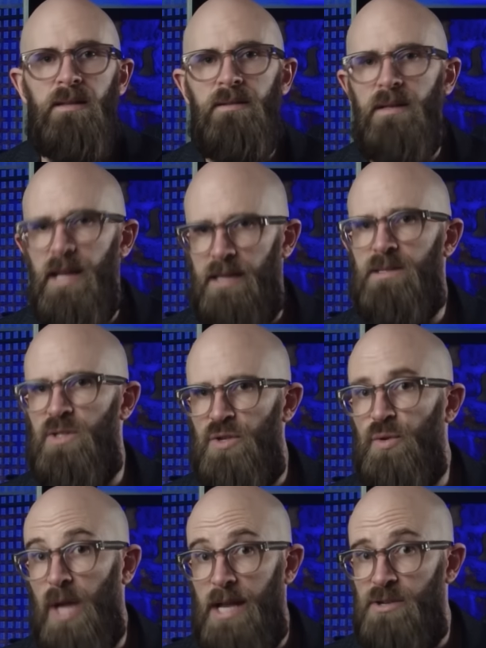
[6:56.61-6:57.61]
the next
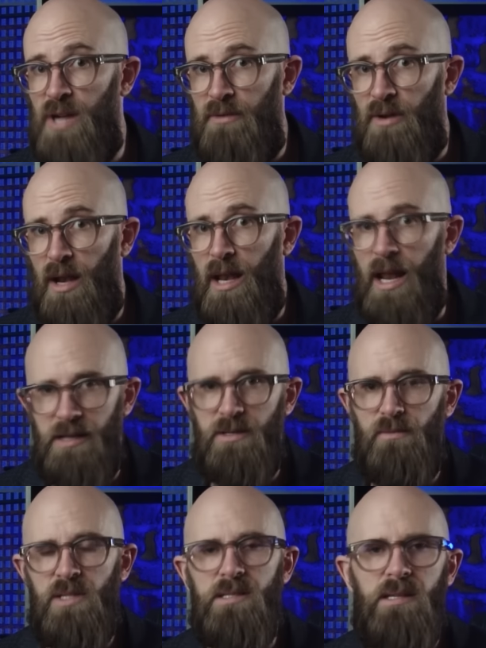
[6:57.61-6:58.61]
UK general
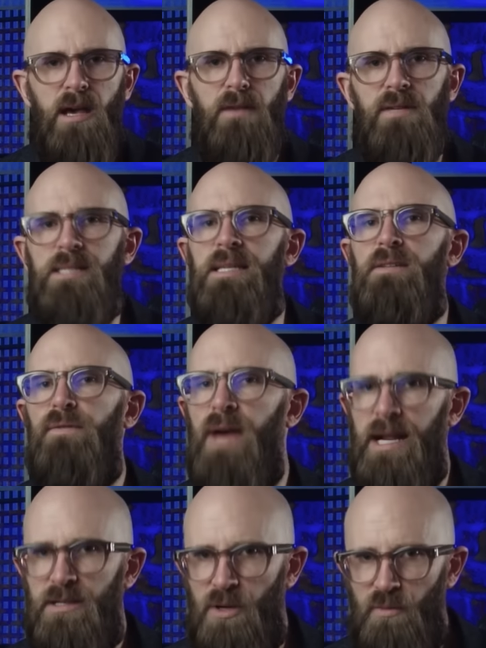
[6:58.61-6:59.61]
election would serve as a de
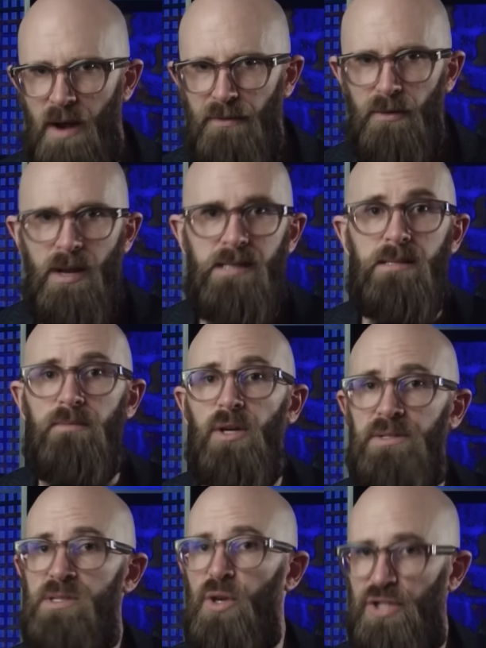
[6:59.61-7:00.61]
facto referendum
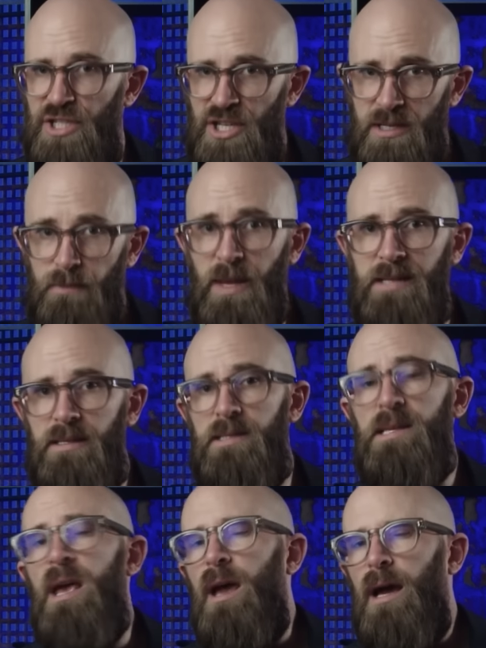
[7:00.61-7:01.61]
on Scottish independence,